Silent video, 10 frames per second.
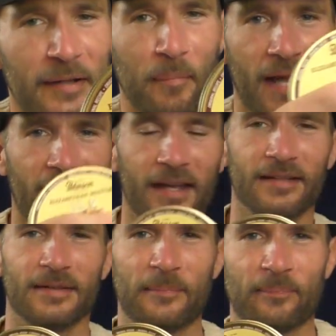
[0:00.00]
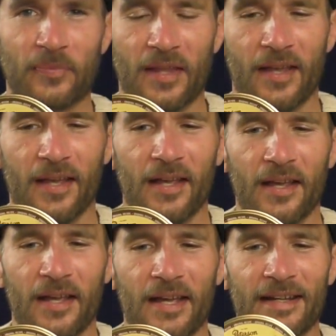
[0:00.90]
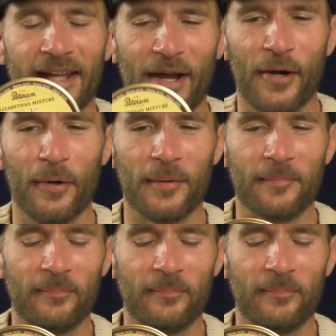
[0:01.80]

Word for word: in my hand. Now,